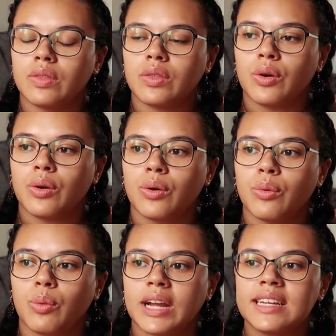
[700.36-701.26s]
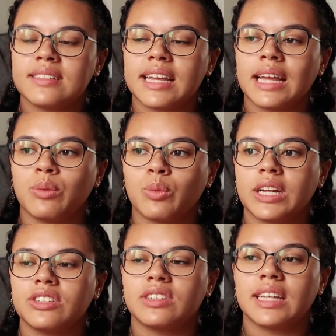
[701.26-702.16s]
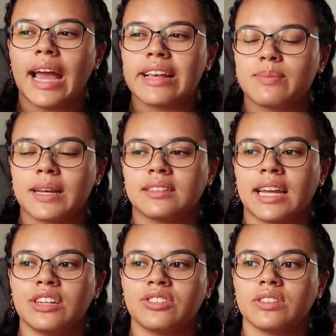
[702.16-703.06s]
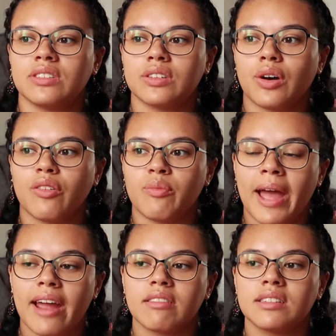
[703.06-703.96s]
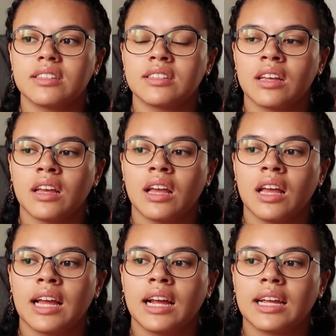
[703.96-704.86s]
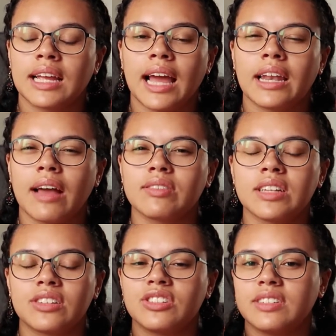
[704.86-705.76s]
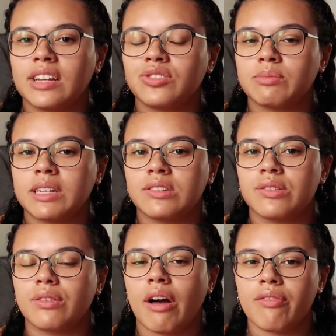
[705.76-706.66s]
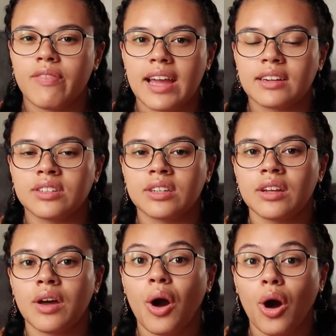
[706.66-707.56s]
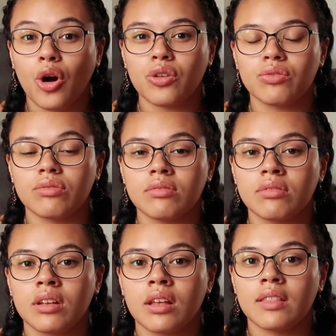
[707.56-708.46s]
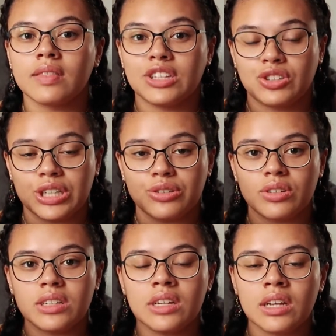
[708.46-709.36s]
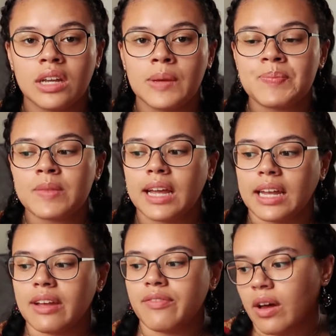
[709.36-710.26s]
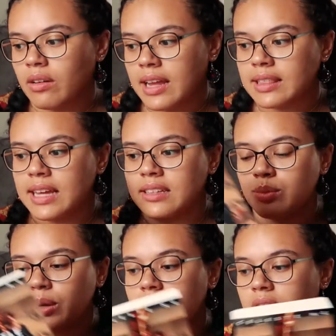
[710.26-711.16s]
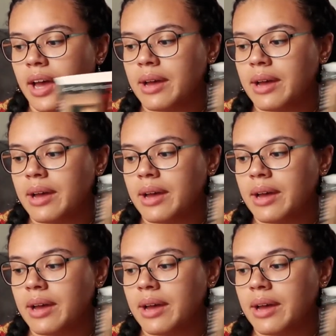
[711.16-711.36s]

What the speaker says: the ways in which the expectations of parents can have such a detrimental effect on the children. And I felt like this with